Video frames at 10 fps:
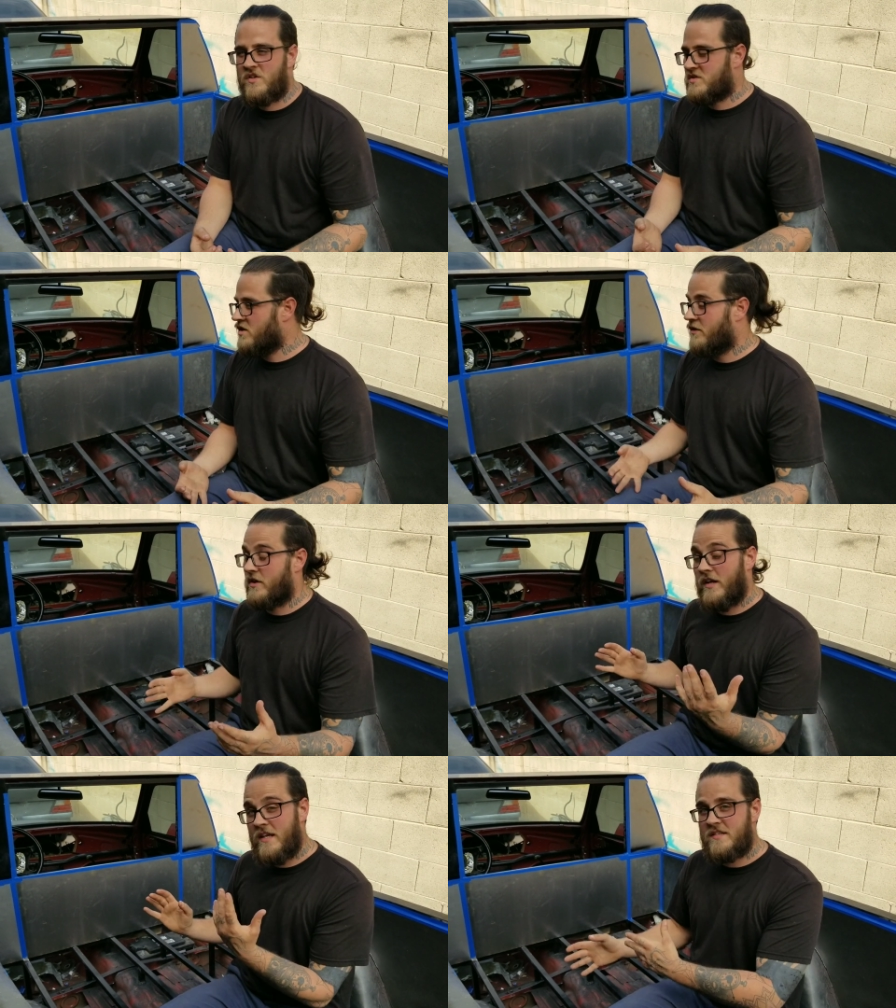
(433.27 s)
So
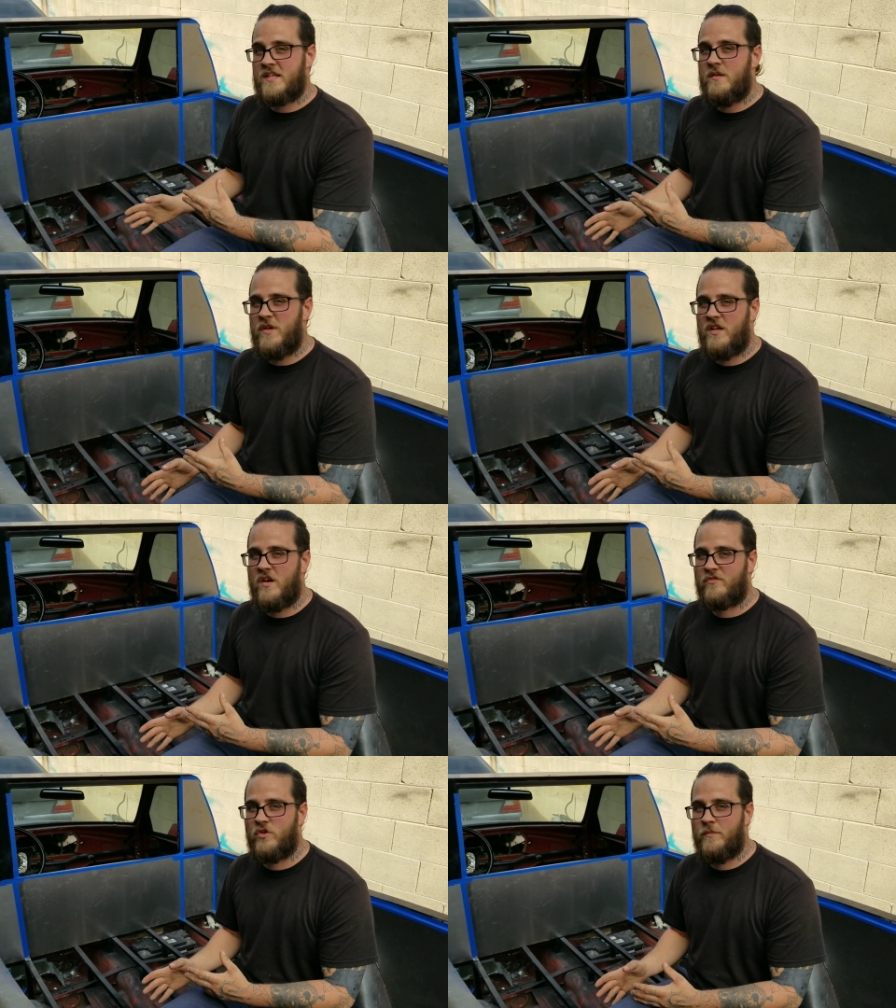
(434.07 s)
there is going to be
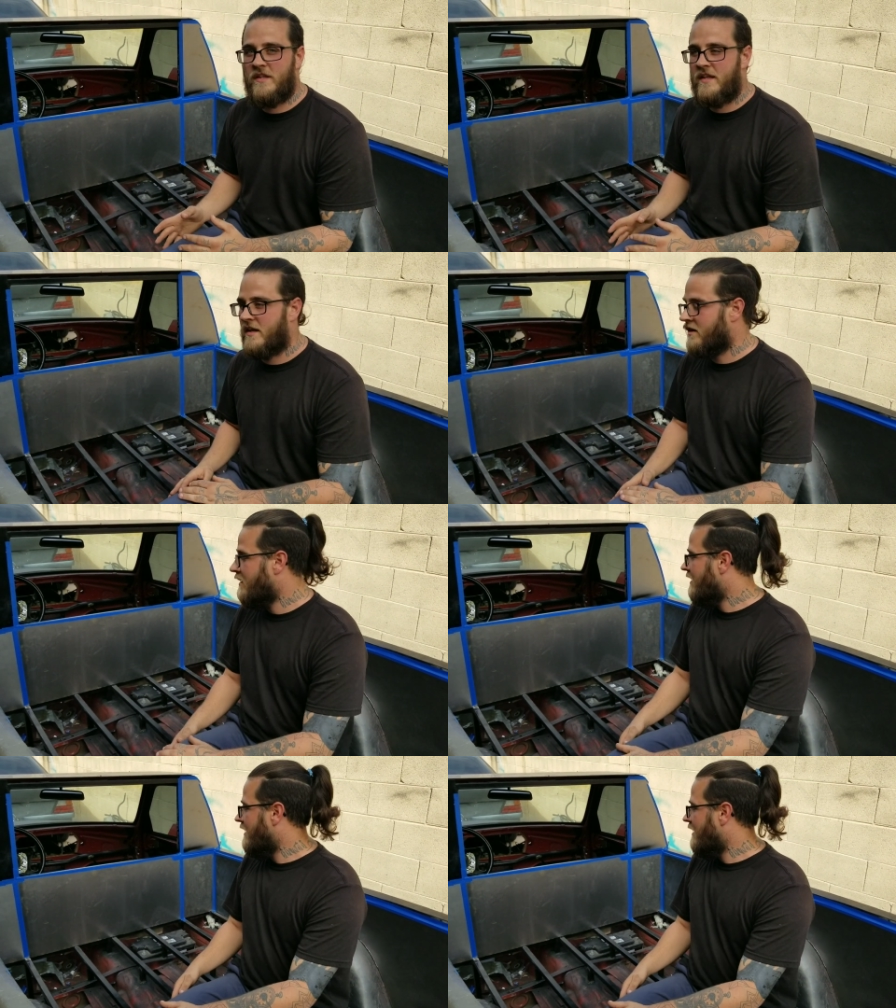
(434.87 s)
enough room in there.